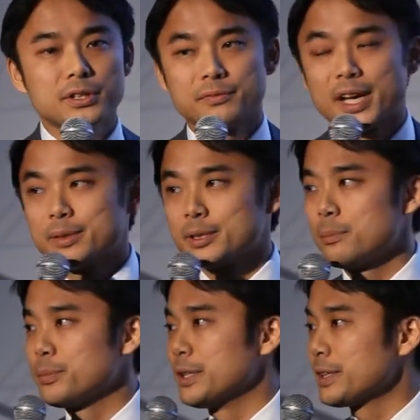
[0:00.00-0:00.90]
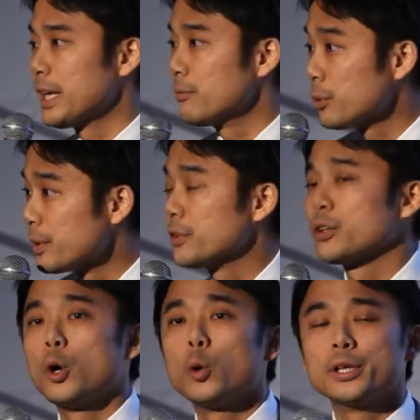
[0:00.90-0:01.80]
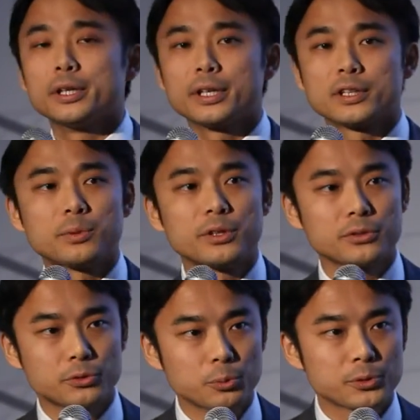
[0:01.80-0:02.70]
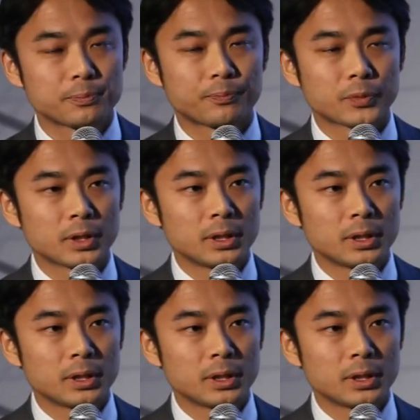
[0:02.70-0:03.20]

of the surviving companies came from these older experienced groups.